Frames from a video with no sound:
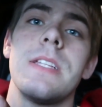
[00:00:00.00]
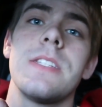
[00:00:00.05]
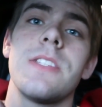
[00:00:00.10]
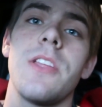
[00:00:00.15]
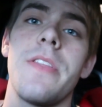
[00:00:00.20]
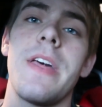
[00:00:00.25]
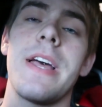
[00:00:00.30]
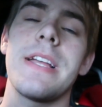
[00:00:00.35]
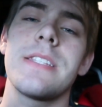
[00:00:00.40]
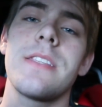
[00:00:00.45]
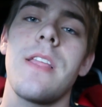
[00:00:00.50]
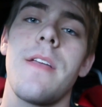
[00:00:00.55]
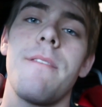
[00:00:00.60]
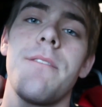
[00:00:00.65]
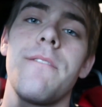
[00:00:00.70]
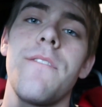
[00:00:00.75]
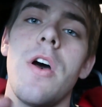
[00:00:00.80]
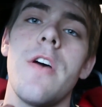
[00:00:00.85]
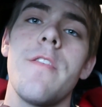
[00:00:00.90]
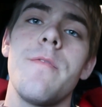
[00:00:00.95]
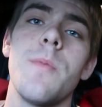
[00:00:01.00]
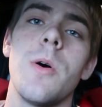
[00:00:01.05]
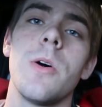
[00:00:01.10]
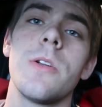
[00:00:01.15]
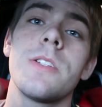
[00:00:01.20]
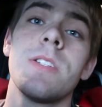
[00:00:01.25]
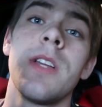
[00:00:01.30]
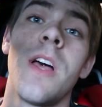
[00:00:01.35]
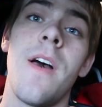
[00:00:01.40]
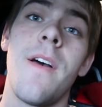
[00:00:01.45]
So that's 5
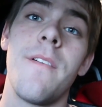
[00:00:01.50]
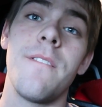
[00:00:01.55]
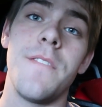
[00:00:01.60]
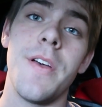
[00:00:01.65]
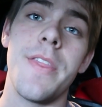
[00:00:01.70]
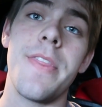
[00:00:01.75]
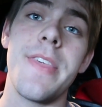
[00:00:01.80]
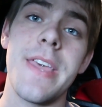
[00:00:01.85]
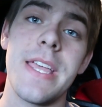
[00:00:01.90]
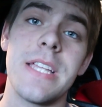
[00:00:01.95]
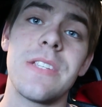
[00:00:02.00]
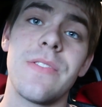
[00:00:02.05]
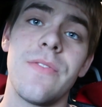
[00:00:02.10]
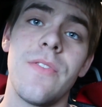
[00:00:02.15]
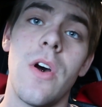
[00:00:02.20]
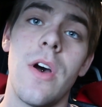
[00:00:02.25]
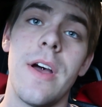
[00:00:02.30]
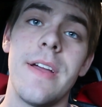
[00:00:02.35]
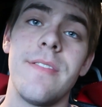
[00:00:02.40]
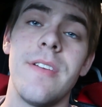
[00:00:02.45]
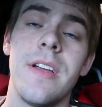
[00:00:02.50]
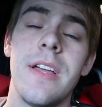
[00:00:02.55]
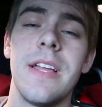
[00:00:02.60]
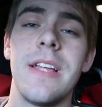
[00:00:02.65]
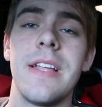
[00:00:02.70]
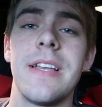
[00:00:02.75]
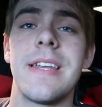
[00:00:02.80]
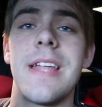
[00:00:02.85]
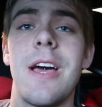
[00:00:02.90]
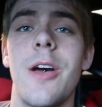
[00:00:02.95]
mods for this 5.
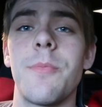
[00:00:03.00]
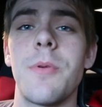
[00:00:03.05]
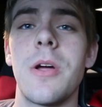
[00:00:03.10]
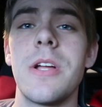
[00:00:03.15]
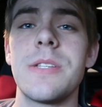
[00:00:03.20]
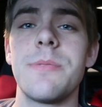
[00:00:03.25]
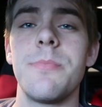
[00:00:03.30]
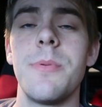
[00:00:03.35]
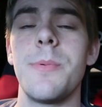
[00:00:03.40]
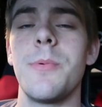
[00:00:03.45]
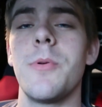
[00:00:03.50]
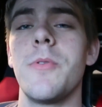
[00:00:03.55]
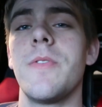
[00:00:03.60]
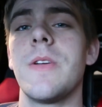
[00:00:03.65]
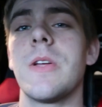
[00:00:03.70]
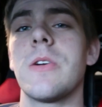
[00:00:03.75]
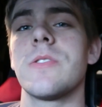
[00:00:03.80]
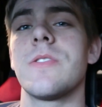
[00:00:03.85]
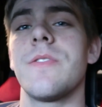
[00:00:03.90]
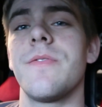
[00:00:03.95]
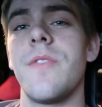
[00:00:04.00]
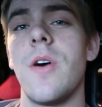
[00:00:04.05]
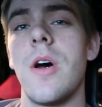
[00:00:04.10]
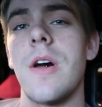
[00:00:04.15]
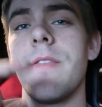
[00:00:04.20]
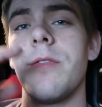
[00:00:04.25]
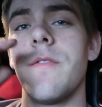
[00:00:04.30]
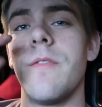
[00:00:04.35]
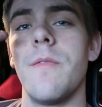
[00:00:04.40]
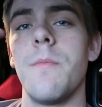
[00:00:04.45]
Now I'm going to be moving on to
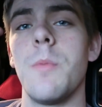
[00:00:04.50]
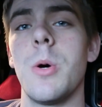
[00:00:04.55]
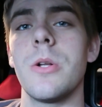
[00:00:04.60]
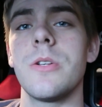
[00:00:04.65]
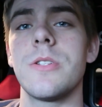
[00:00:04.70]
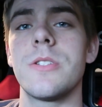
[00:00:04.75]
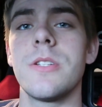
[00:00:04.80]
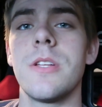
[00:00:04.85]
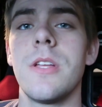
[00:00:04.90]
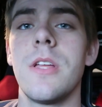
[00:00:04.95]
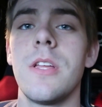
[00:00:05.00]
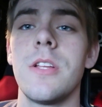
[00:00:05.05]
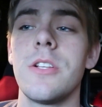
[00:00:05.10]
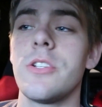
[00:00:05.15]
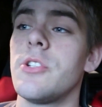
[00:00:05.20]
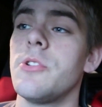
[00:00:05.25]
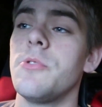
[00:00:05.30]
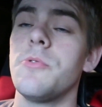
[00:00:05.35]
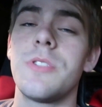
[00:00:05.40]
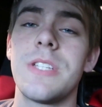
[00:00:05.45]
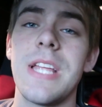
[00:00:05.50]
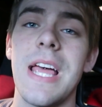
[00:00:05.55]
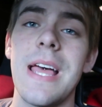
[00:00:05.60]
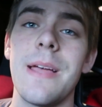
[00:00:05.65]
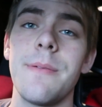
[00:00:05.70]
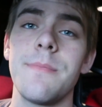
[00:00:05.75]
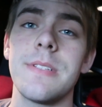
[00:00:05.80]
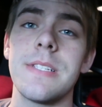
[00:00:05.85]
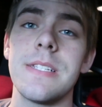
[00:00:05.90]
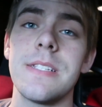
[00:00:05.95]
5 mods to
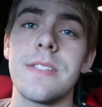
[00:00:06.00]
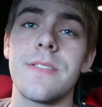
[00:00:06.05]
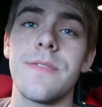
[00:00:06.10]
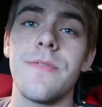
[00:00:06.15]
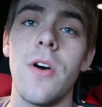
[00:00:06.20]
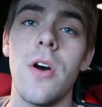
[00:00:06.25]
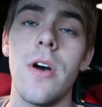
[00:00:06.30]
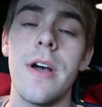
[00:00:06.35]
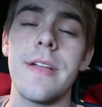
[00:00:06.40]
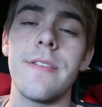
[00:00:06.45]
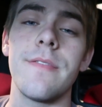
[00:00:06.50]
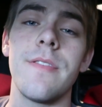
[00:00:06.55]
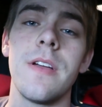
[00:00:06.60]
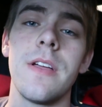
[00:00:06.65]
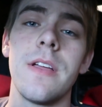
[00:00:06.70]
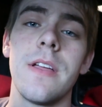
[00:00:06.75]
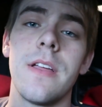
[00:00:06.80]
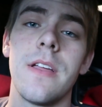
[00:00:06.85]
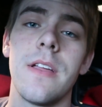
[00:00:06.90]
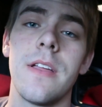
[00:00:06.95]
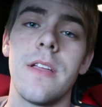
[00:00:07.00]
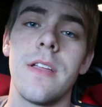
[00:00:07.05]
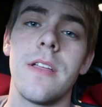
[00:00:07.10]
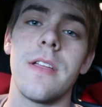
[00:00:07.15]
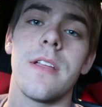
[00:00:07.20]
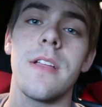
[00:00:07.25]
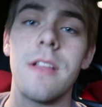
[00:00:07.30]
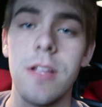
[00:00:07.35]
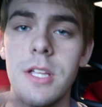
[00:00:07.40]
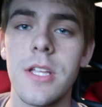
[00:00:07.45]
Tamzin's 5,
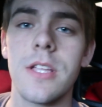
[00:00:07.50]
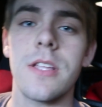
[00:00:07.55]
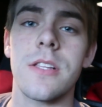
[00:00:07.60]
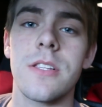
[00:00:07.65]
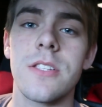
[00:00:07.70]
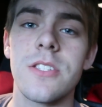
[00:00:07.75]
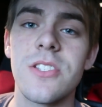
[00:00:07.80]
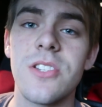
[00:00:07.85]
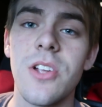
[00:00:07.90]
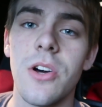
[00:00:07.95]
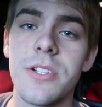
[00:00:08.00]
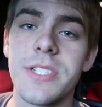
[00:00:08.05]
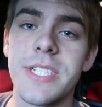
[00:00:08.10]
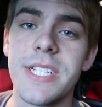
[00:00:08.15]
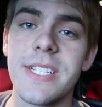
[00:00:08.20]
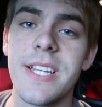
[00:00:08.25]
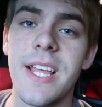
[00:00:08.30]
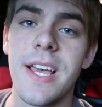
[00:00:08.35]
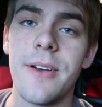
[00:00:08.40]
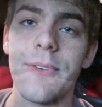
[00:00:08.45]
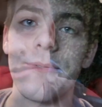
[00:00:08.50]
starting now.